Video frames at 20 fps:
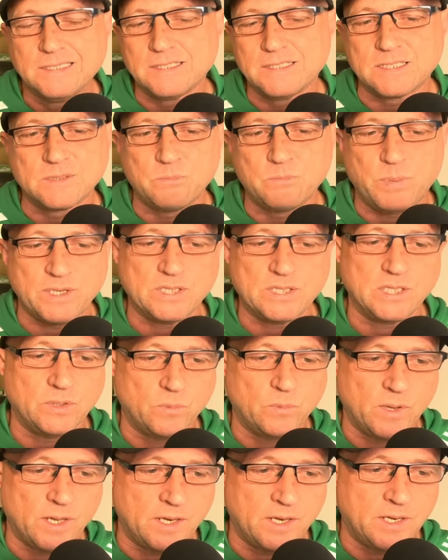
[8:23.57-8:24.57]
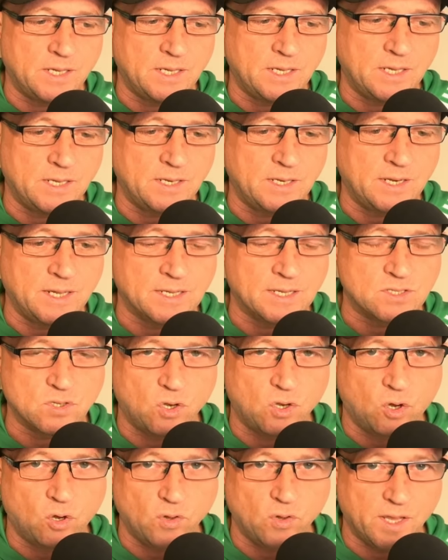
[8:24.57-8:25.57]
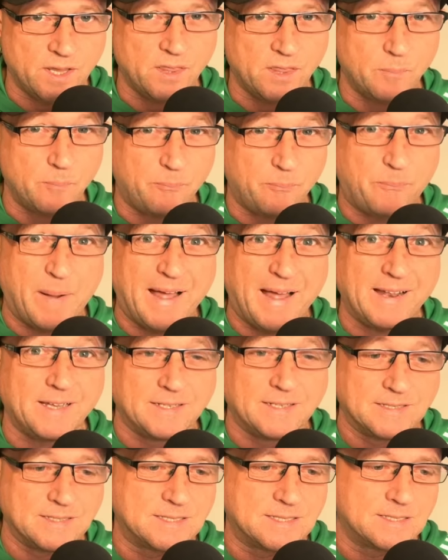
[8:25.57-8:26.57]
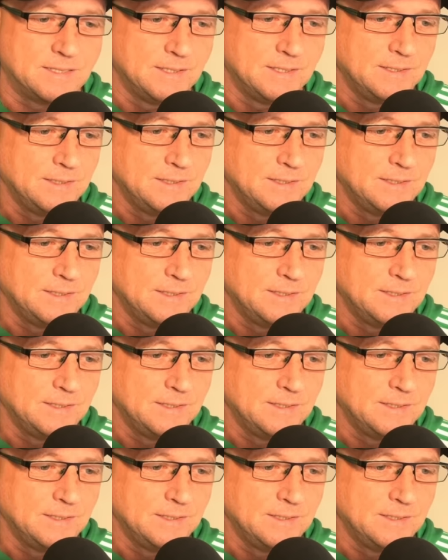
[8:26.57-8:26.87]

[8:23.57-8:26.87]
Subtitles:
especially when it's all in the balance.